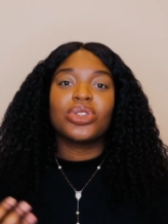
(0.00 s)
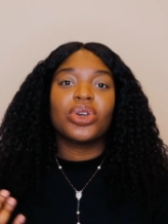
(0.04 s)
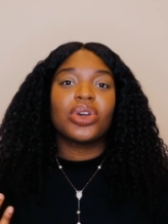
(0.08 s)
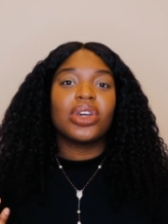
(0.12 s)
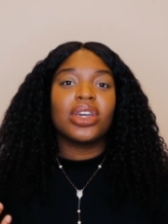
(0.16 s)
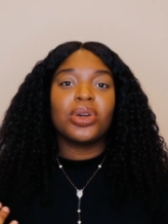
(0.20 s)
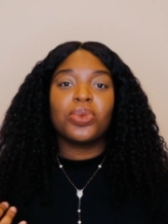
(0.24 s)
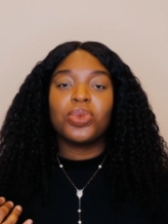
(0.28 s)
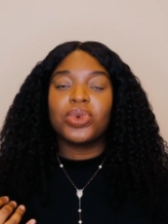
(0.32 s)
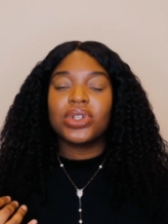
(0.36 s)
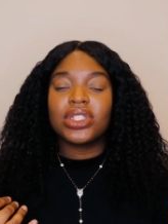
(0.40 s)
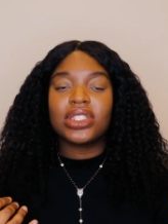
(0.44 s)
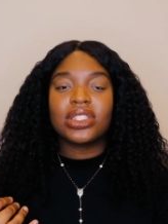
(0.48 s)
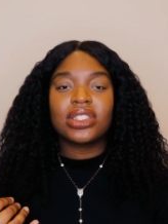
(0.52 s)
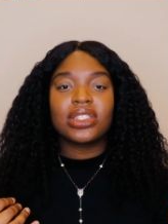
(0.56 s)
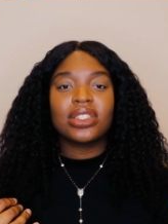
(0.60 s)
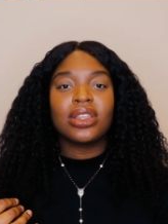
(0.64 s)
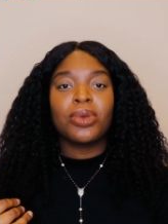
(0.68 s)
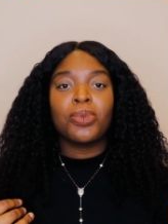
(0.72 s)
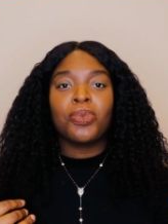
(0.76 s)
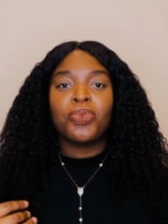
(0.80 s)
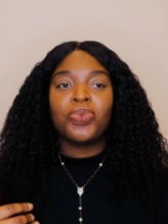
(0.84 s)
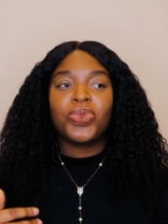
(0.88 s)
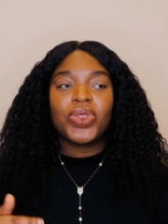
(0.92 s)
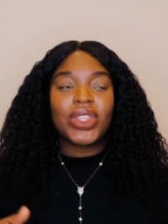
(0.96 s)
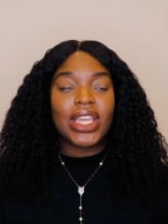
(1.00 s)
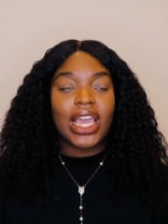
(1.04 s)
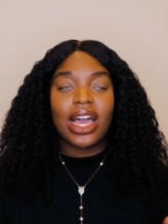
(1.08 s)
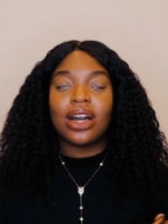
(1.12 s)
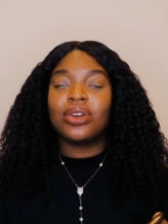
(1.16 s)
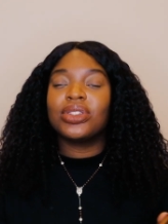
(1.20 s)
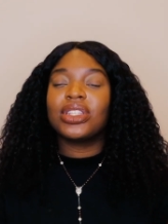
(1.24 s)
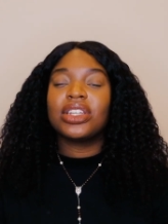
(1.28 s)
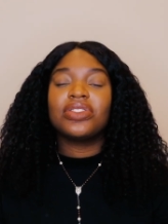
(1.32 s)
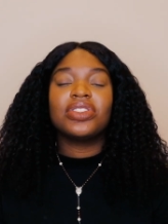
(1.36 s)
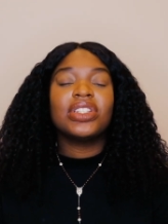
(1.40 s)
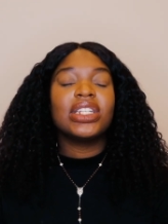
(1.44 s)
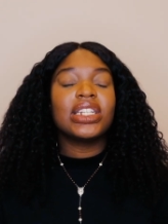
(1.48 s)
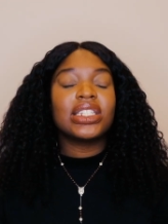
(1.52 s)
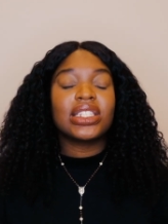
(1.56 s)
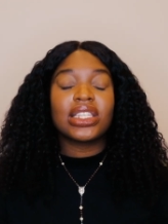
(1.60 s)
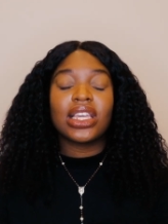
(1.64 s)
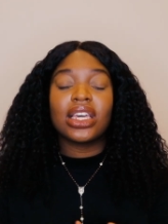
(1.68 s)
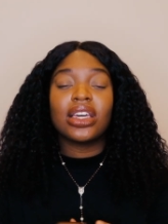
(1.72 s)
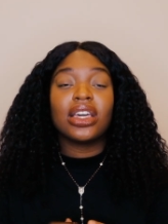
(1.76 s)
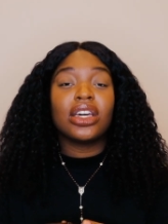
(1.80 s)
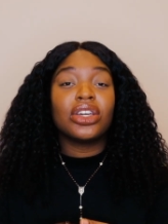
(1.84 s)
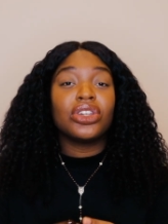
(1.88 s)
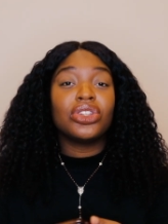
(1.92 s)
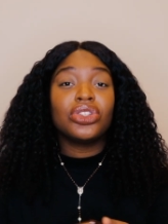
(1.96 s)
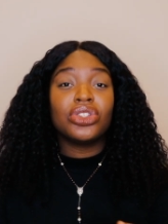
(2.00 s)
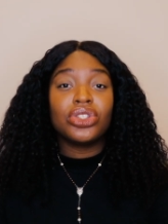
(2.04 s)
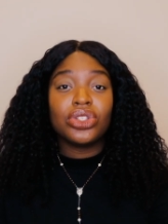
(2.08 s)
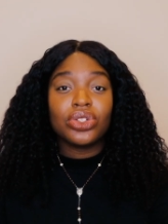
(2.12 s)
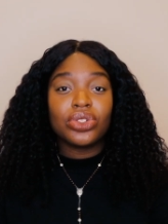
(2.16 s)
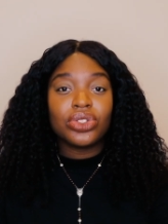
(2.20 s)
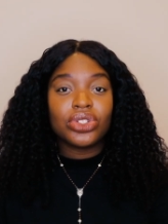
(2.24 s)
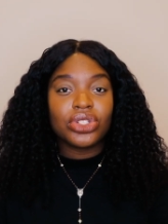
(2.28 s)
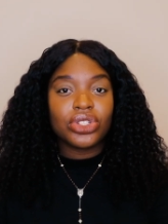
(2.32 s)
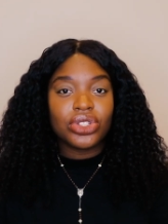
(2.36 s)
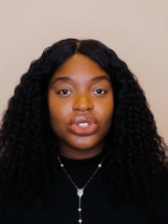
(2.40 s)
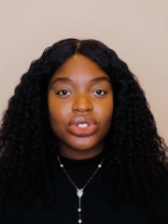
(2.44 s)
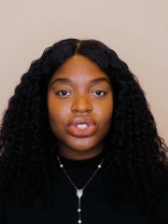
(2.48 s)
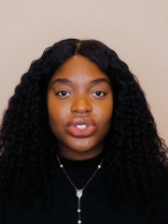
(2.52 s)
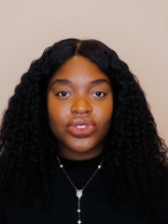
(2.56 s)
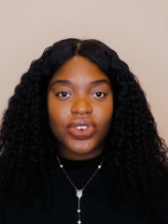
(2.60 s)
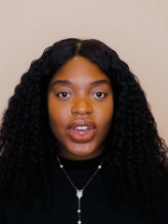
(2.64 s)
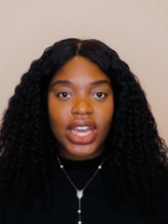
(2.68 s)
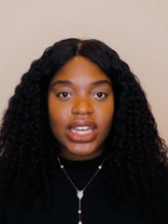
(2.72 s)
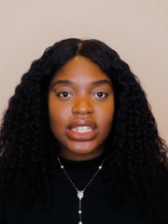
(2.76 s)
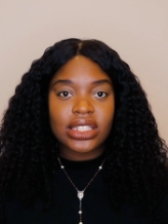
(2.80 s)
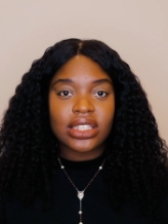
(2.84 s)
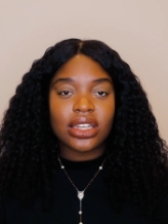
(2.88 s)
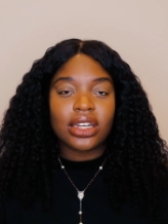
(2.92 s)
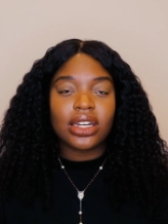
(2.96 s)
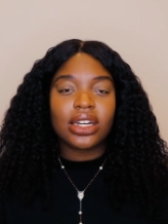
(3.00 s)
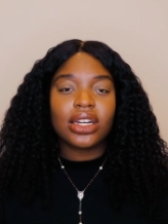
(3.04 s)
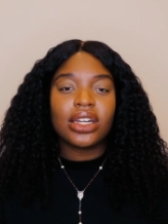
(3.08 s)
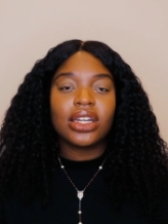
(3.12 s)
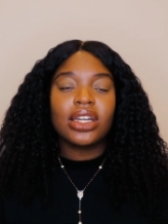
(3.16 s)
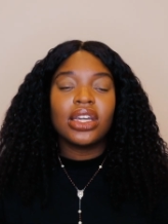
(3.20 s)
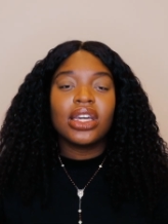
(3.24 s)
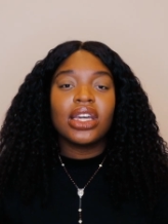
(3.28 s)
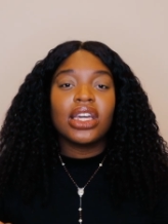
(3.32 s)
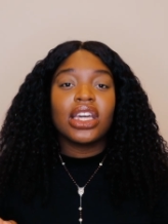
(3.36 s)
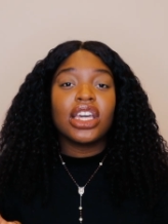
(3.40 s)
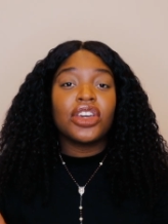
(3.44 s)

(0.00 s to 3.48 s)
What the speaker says: So it was, yeah, I'll definitely say a huge factor.